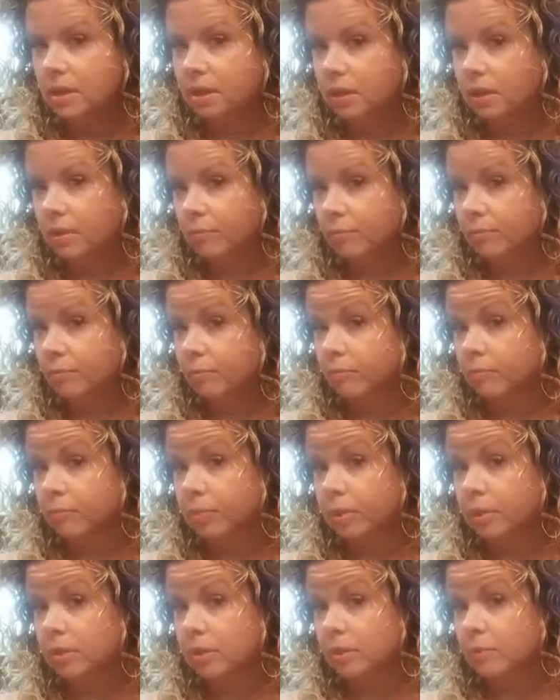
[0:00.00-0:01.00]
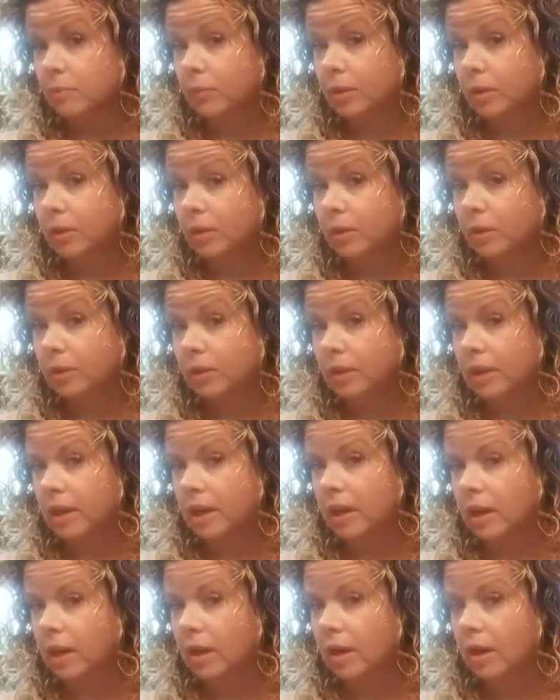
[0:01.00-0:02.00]
a person with curly
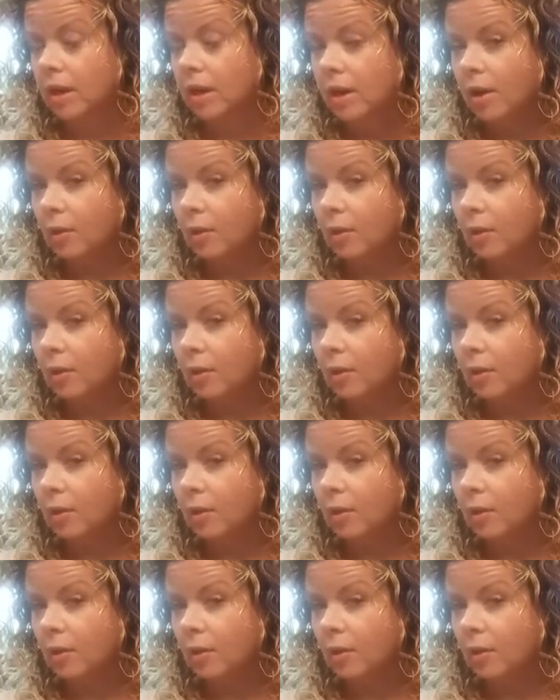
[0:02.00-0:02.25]
hair